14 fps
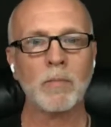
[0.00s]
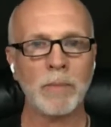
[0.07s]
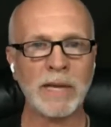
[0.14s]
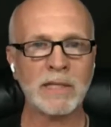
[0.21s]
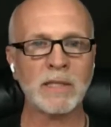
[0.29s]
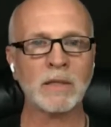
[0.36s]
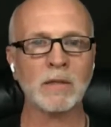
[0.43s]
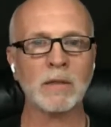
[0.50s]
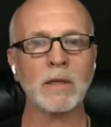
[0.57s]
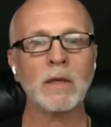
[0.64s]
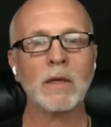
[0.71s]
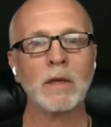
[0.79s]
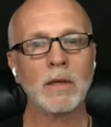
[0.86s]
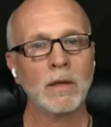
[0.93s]

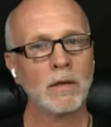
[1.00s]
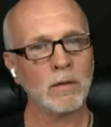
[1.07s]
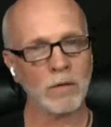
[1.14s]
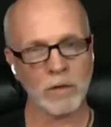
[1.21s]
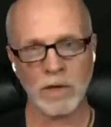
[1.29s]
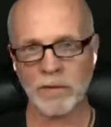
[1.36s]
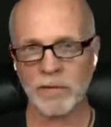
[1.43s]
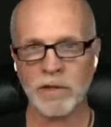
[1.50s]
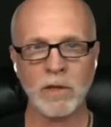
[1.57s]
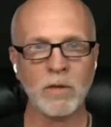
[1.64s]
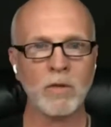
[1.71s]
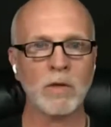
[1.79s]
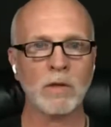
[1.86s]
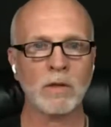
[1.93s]
Basically, learn
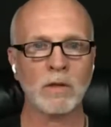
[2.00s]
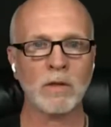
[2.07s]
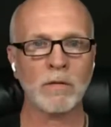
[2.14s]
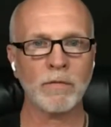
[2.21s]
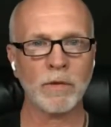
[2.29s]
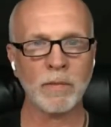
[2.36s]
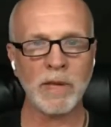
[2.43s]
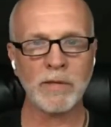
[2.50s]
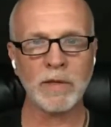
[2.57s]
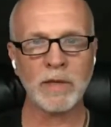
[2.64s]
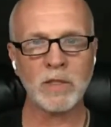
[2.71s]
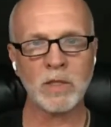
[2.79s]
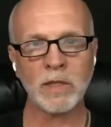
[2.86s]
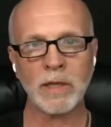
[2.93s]
everything you can learn from AV
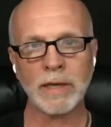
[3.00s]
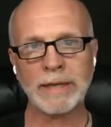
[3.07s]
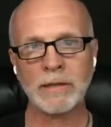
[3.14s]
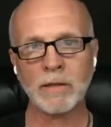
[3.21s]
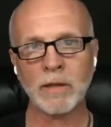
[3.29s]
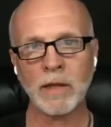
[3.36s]
Educate.